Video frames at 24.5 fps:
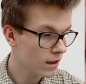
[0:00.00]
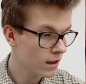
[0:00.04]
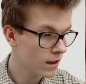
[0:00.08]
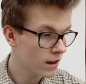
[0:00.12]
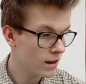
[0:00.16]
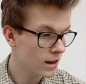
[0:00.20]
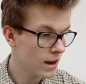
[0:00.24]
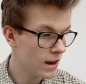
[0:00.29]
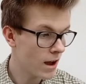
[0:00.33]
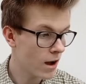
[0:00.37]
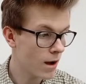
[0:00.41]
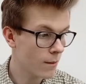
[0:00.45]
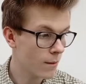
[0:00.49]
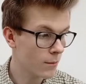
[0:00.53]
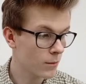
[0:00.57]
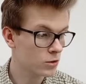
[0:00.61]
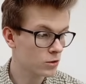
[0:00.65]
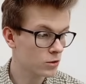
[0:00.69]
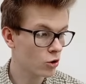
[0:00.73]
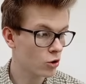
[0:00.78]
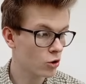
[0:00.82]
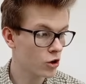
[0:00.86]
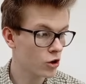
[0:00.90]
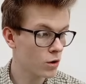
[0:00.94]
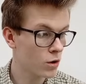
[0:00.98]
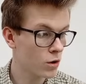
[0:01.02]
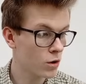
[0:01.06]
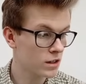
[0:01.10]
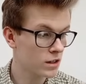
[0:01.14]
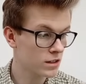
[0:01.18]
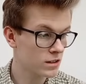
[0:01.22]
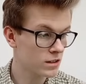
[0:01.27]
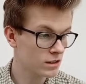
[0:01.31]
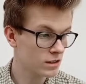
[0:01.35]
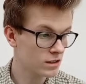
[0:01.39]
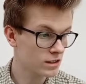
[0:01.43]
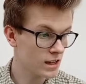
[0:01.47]
Now, I'm sure you're wanting
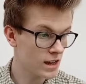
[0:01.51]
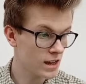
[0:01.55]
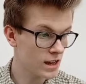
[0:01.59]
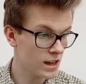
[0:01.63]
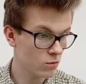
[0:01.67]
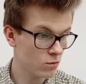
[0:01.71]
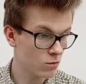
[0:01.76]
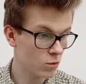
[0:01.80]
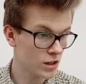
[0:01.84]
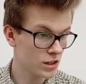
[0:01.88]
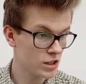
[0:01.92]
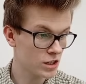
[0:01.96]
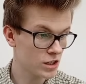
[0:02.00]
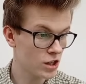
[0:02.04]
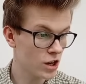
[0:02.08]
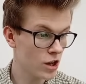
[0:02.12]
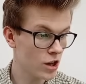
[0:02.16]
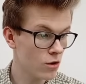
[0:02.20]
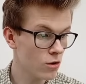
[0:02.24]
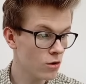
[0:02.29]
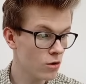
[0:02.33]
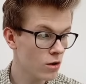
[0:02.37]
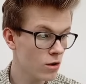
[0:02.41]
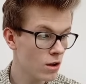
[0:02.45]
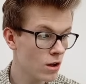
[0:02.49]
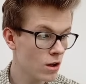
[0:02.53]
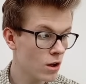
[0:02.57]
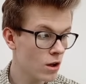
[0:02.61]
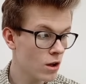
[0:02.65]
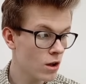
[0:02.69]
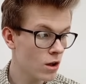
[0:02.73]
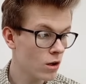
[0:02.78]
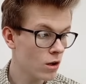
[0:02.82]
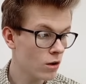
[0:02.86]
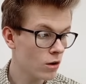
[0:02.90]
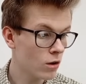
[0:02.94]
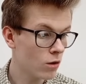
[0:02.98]
to know,
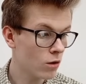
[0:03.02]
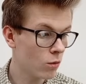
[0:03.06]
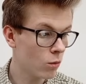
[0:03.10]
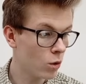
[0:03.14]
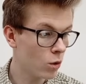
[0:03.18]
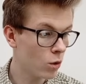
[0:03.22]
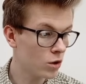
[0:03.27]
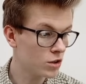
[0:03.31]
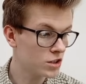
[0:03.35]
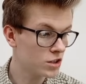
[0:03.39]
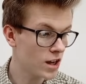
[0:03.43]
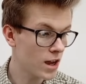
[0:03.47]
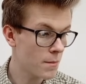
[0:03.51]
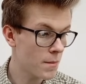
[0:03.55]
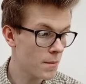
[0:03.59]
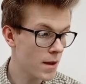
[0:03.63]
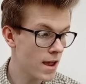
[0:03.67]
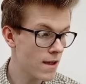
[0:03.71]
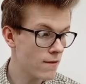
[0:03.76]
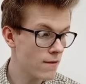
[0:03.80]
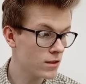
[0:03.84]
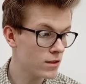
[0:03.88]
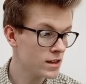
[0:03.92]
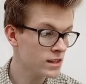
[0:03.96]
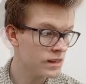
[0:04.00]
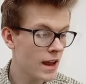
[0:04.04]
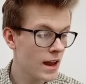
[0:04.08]
what did I pay for this?